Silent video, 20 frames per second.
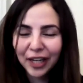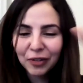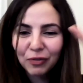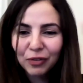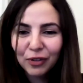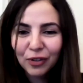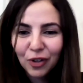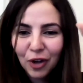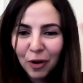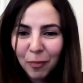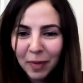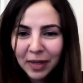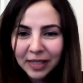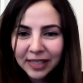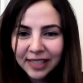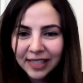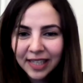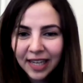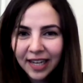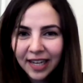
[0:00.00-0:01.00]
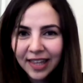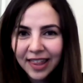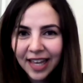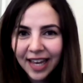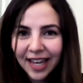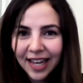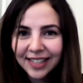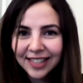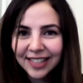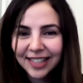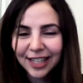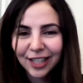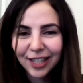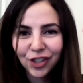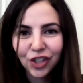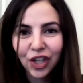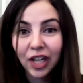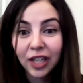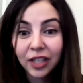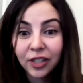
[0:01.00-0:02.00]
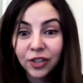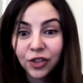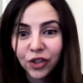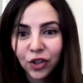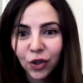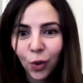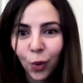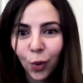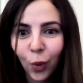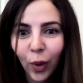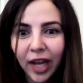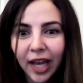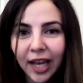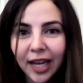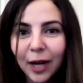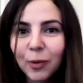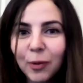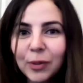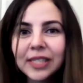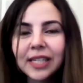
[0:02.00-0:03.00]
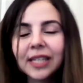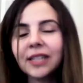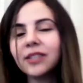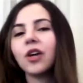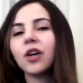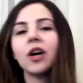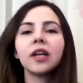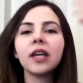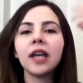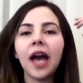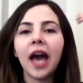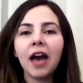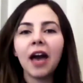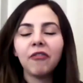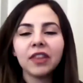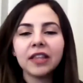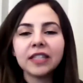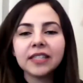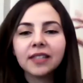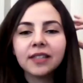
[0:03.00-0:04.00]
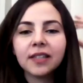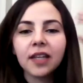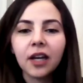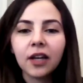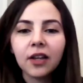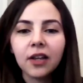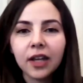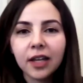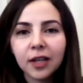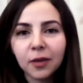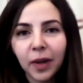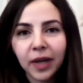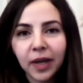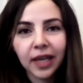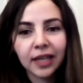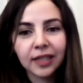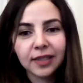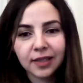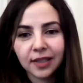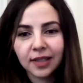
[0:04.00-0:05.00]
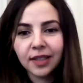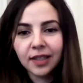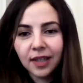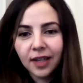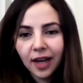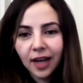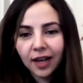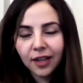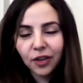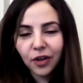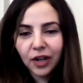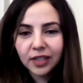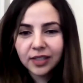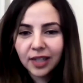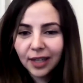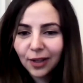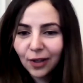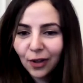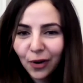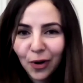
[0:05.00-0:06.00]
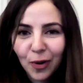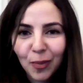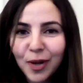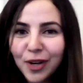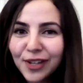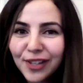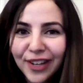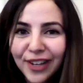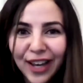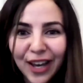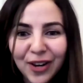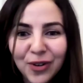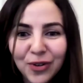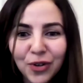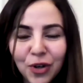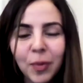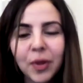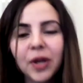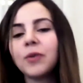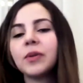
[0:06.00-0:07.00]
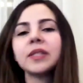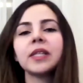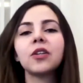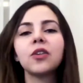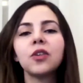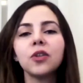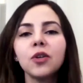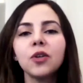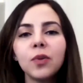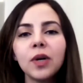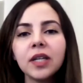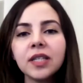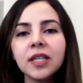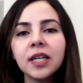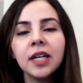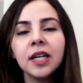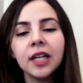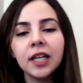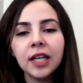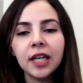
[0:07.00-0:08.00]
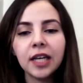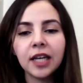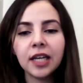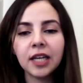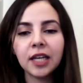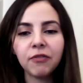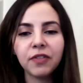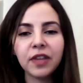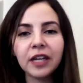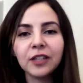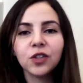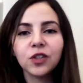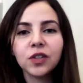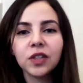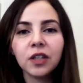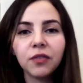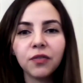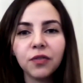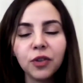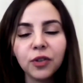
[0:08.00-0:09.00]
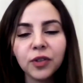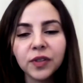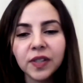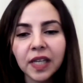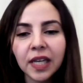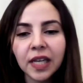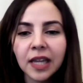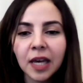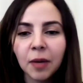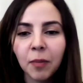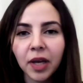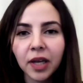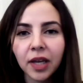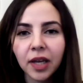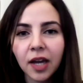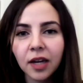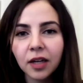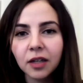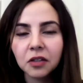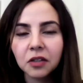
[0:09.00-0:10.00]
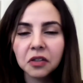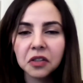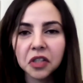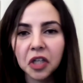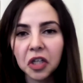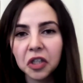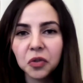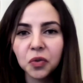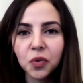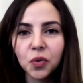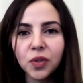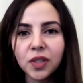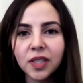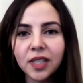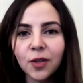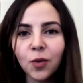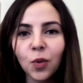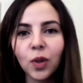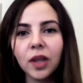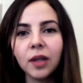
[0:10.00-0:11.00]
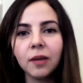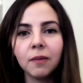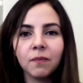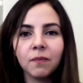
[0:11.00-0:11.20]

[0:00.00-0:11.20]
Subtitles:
all of her hateful comments like that in a challenging way. And I was like having this dialogue in my head, either a dialogue or a monologue, I don't know. But I was like, you know what? If you're saying that my characters are 2D, well,